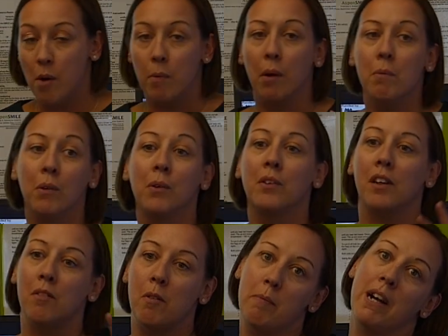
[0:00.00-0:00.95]
but I'm
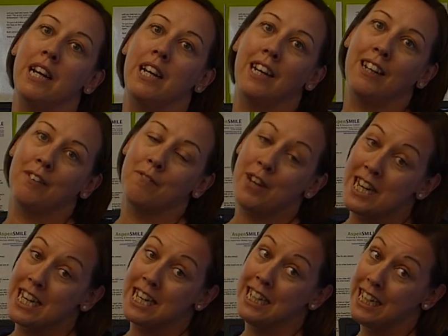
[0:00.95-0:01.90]
also remaining the
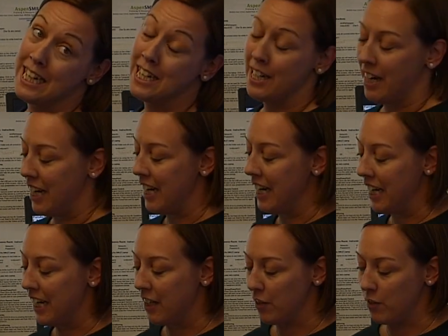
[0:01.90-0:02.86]
reading leader in
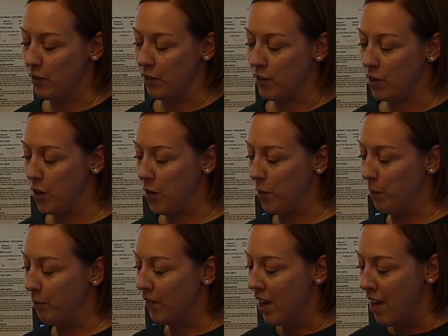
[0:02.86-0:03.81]
Kingsnorth School.